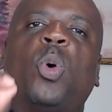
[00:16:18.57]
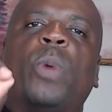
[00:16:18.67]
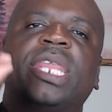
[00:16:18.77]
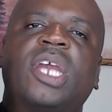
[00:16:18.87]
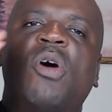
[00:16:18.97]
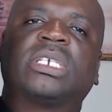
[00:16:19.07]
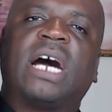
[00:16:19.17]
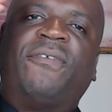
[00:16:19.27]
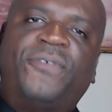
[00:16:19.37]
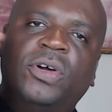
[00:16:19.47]
without
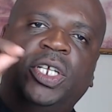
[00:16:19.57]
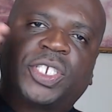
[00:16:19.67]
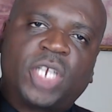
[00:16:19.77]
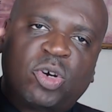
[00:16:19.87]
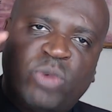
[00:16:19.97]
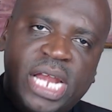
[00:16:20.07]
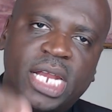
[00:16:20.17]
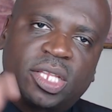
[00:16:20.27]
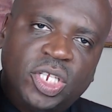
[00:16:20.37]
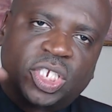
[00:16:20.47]
a full
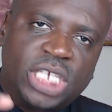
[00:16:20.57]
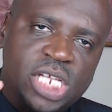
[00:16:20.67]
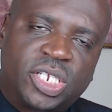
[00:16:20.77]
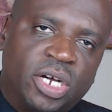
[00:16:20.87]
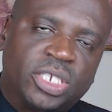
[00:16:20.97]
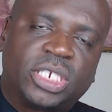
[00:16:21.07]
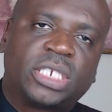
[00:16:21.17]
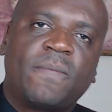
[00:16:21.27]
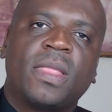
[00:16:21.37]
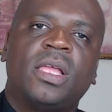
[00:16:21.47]
surrender to Jesus,